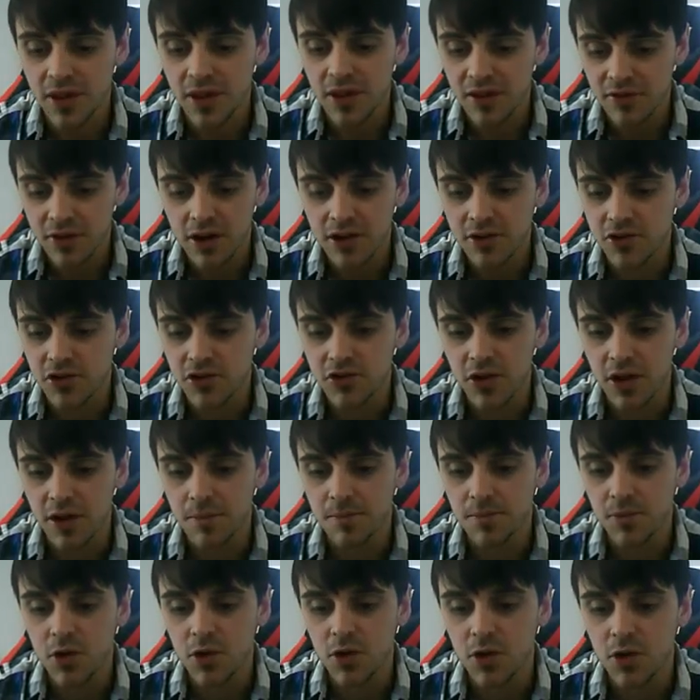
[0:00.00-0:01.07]
they've kind of just
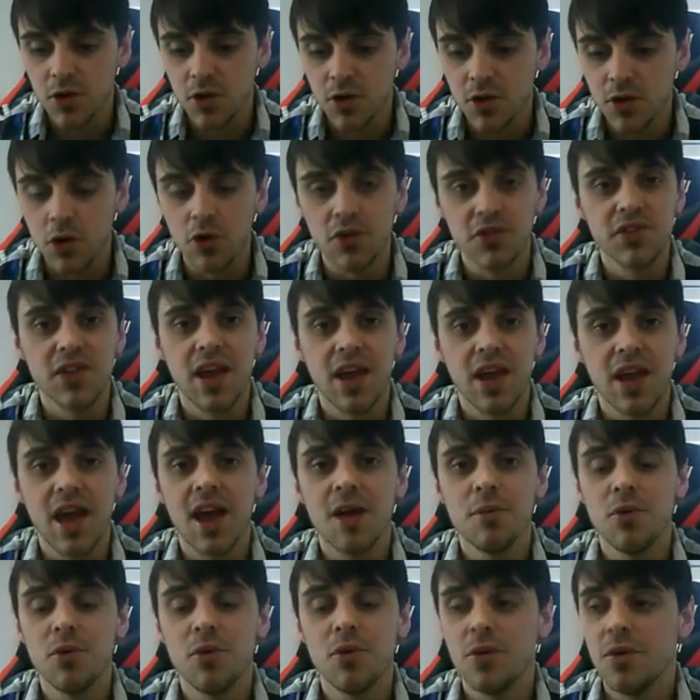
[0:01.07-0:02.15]
gone
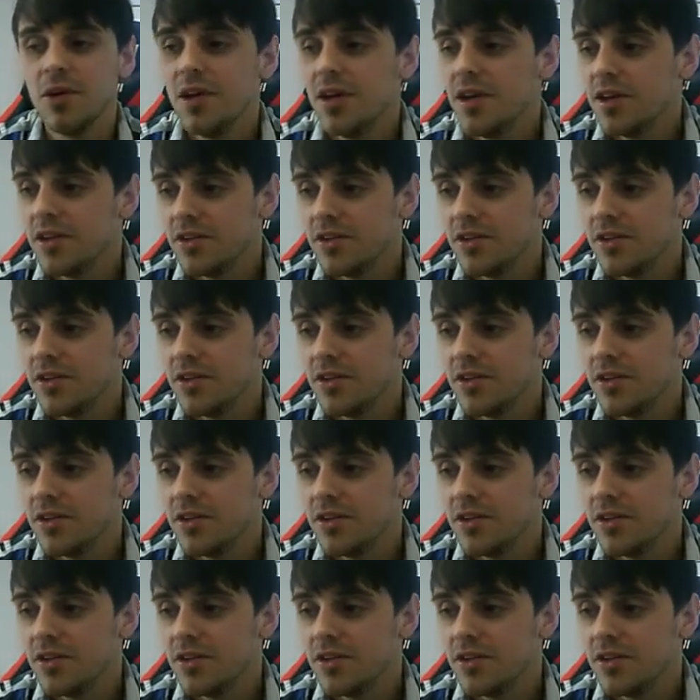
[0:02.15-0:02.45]
scam, or,